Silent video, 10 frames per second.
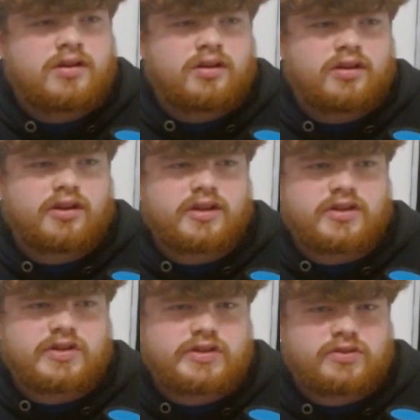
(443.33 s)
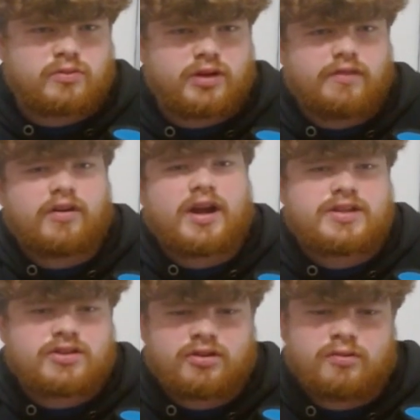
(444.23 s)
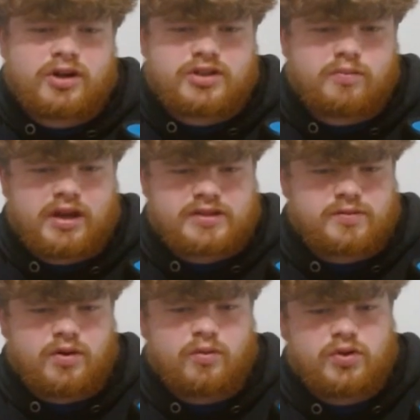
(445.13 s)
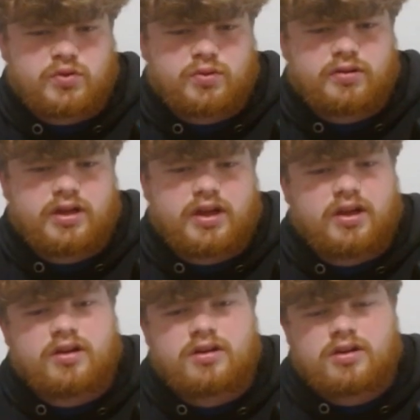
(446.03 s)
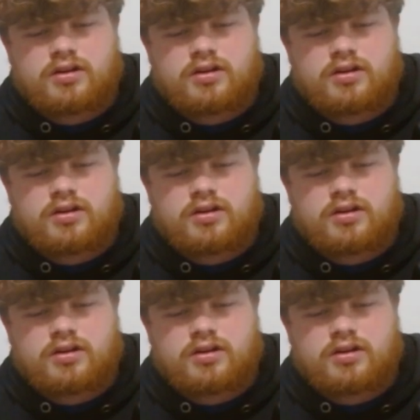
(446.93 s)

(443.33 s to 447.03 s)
because whenever I started watching basketball was really